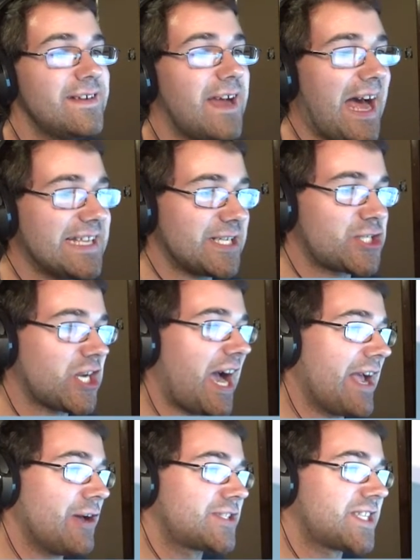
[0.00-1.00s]
As a
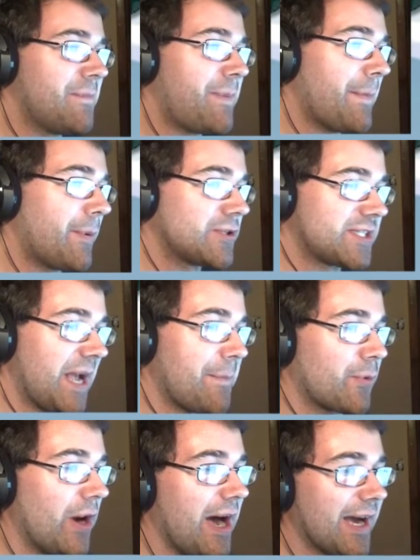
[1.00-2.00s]
child, some people skip
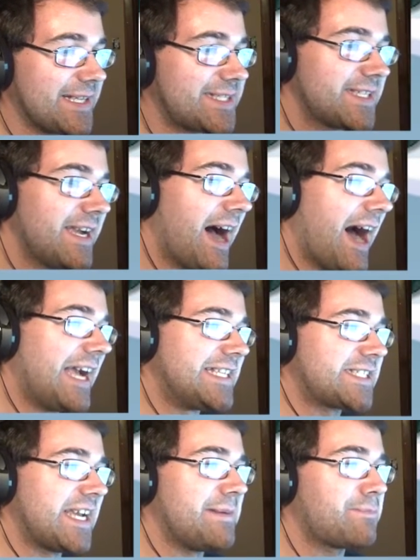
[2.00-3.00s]
rocks. I
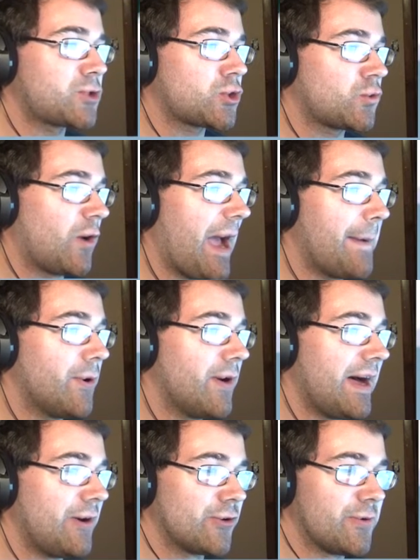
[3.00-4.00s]
skip tribal
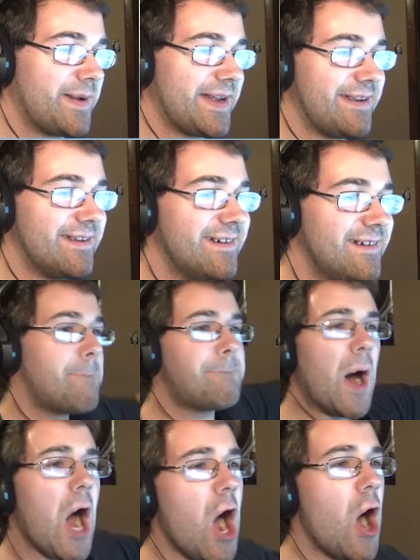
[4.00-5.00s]
eldermen.
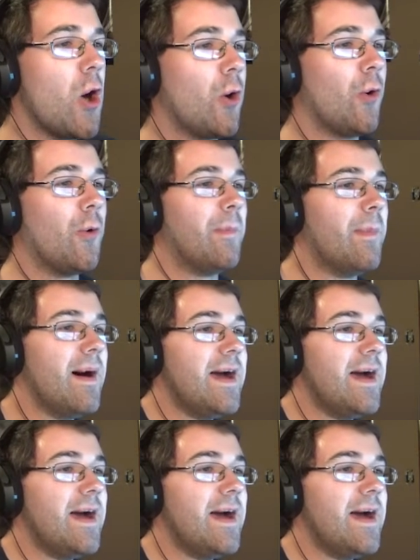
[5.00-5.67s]
Boom!